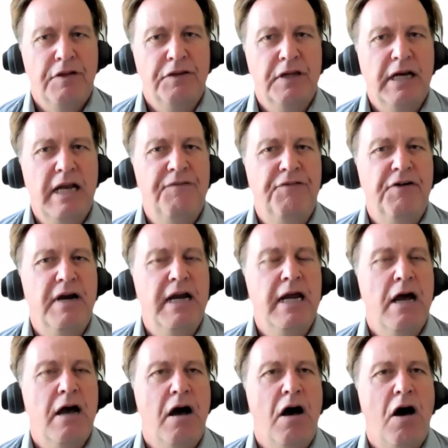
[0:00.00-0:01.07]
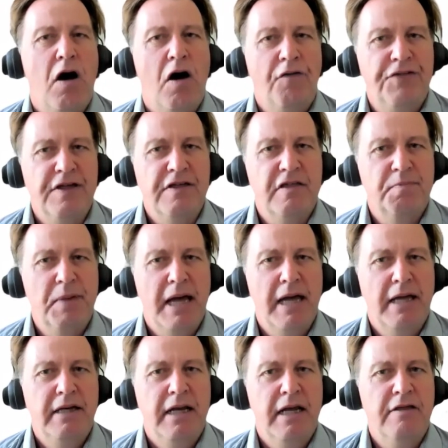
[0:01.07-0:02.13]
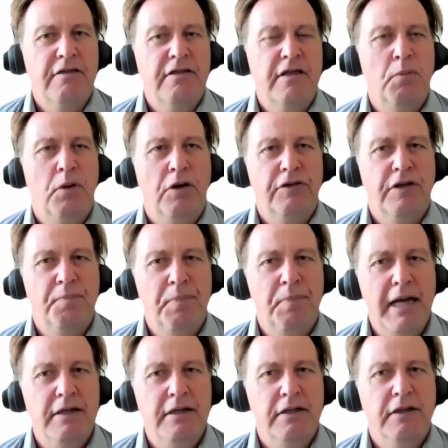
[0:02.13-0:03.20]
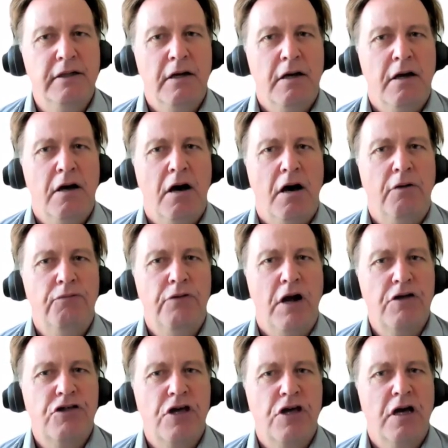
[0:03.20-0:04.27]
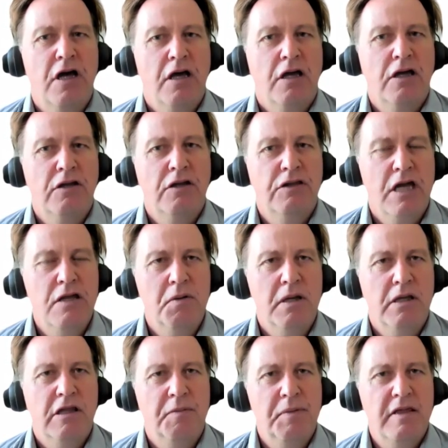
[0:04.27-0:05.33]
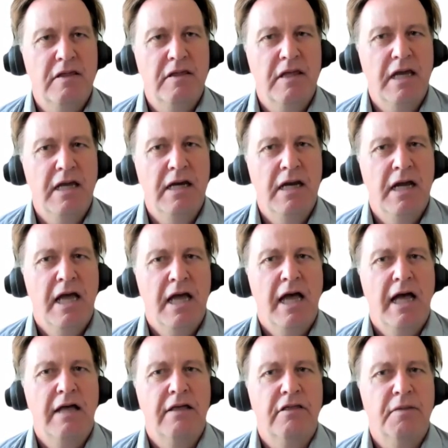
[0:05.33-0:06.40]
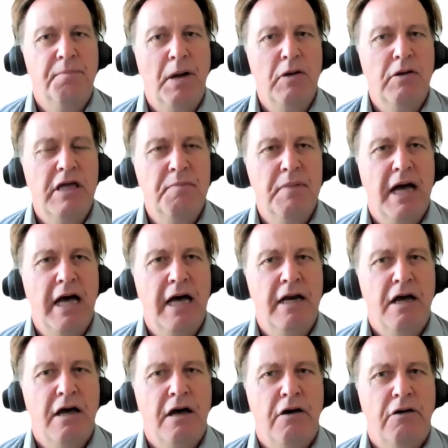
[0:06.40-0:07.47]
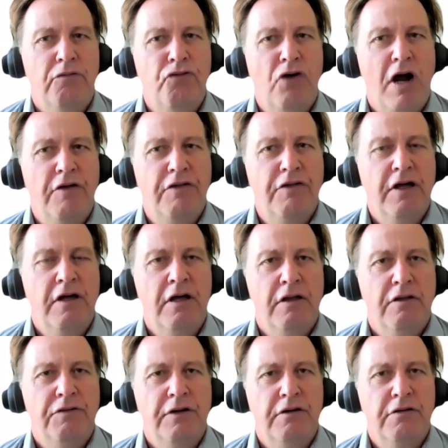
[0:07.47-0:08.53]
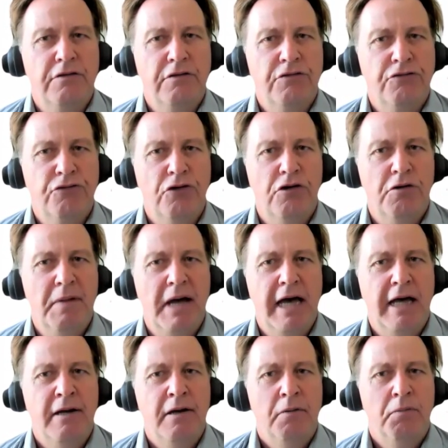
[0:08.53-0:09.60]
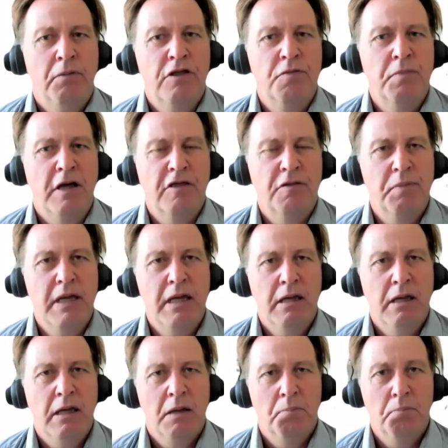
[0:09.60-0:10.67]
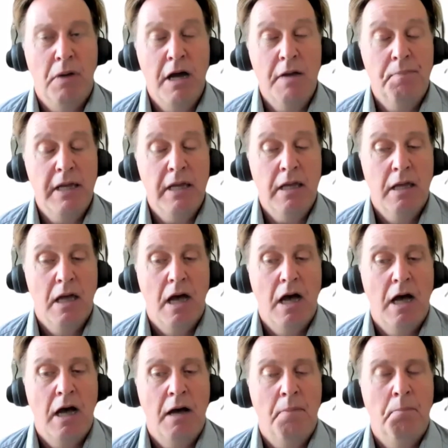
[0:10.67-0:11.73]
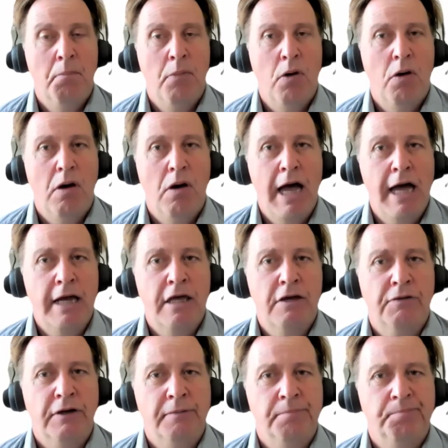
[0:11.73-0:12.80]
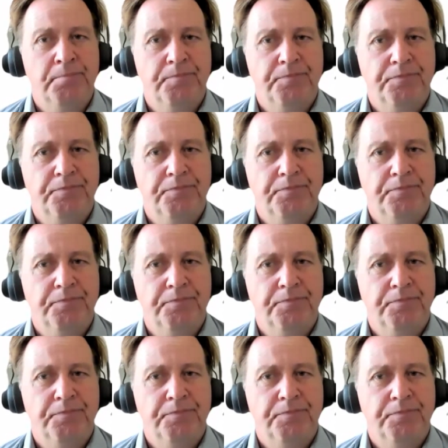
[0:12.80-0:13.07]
The delivery of this spend is somewhat dependent on Russia continuing to be seen as the bogeyman rather than as a straw man, which might be more accurate.